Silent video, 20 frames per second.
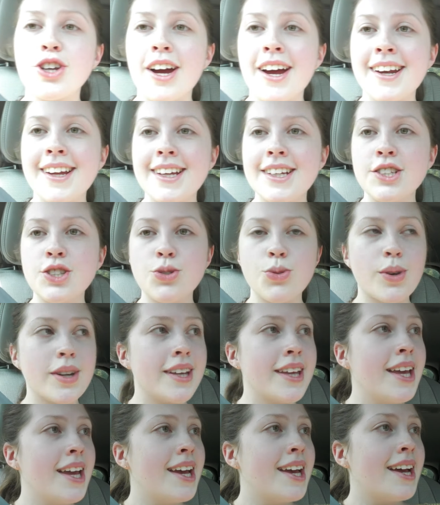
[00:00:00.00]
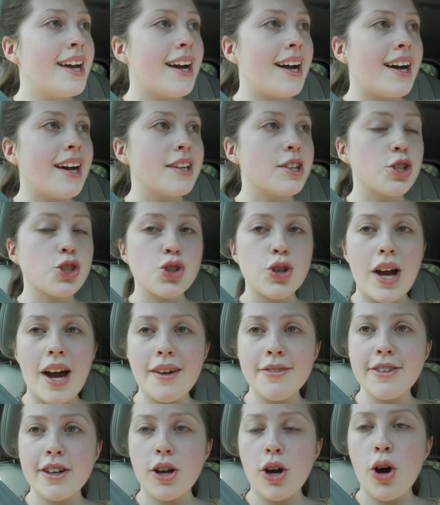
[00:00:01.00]
try to enjoy uh, the
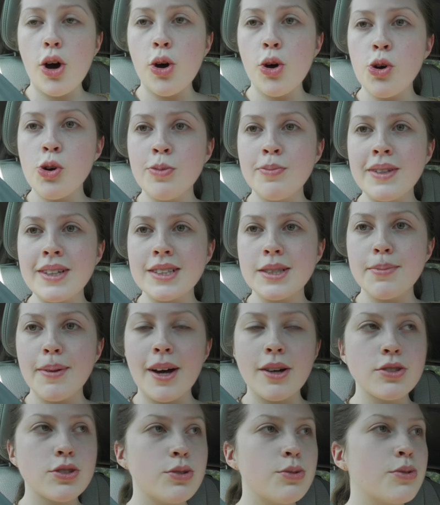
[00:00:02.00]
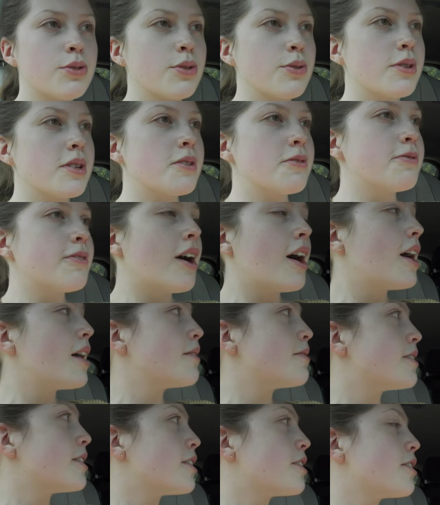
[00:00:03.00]
traffic home. It's about
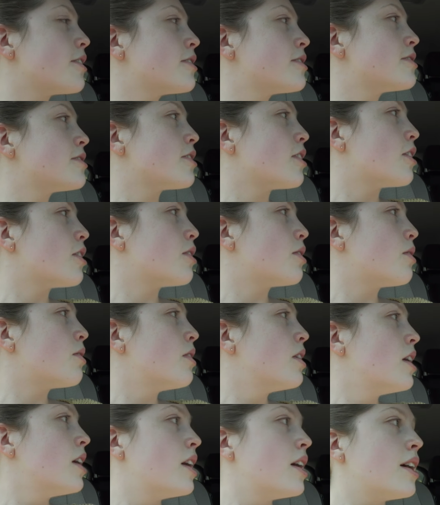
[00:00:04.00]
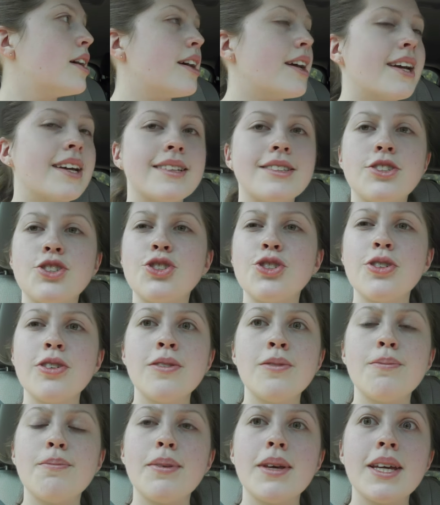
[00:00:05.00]
2:35 here, so it
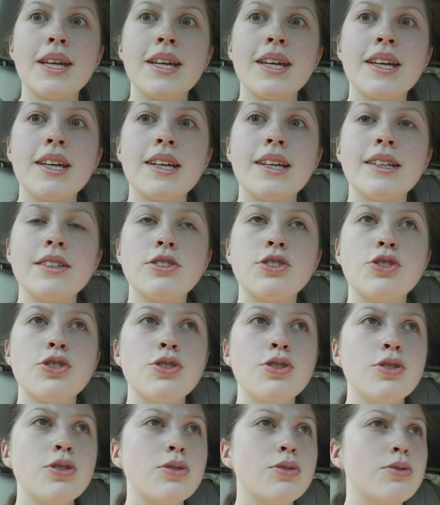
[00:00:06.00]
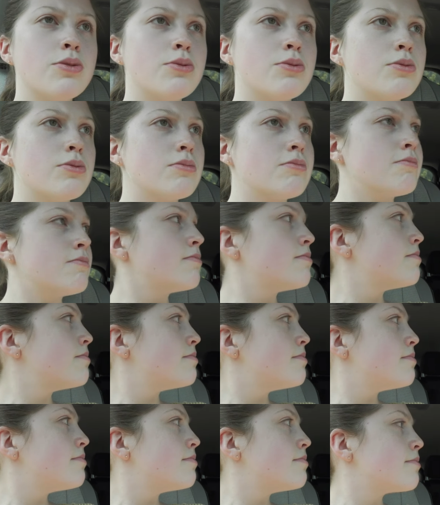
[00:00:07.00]
shouldn't be too
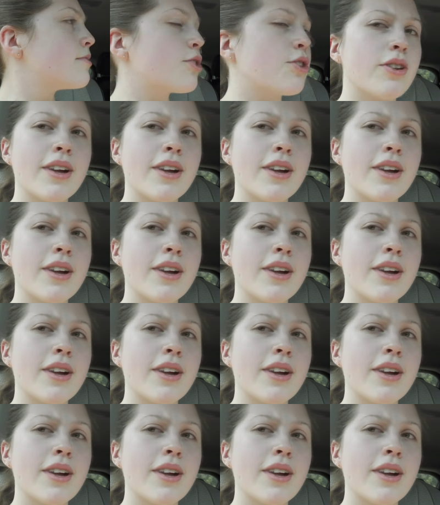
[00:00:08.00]
crazy